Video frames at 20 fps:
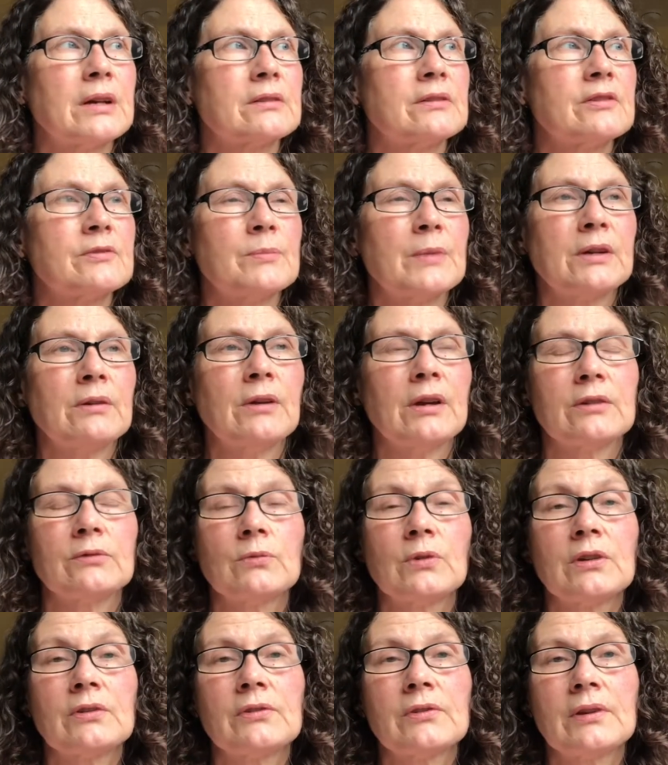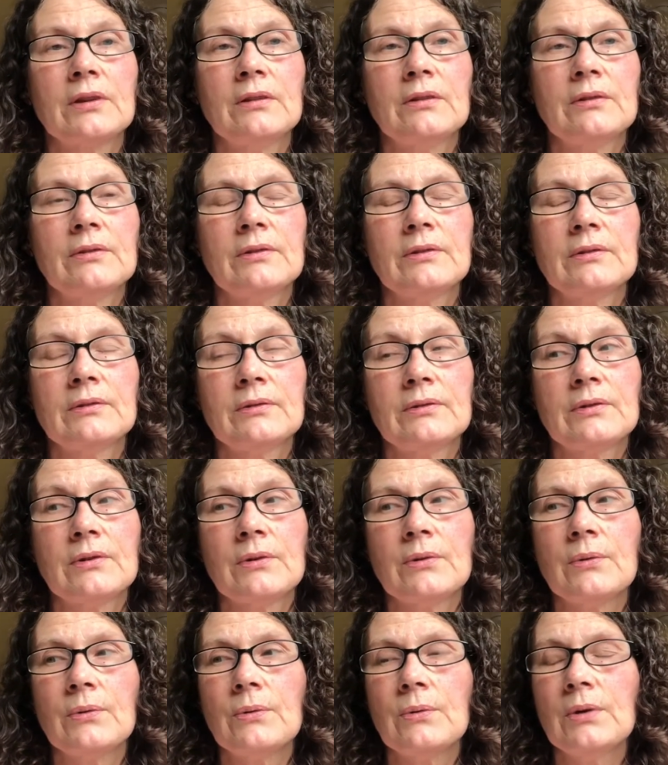my groundwork skills.
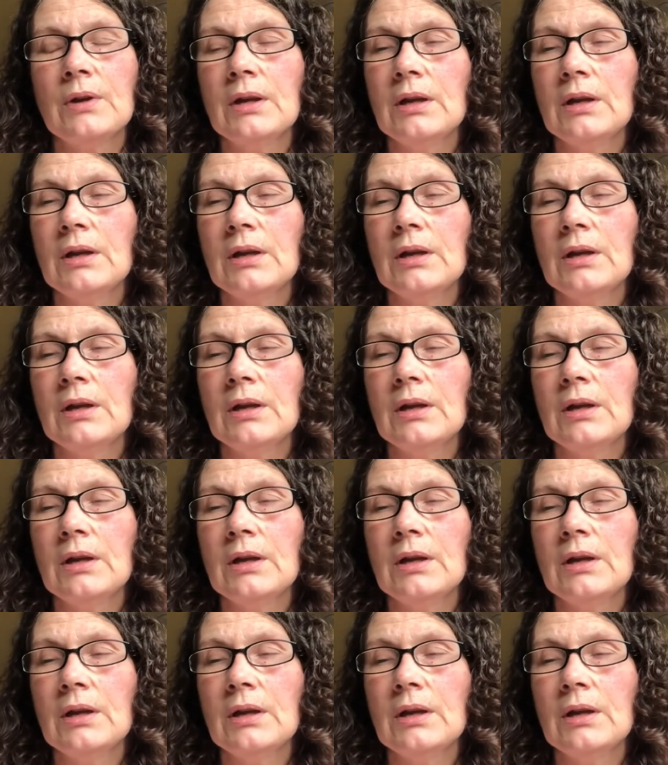So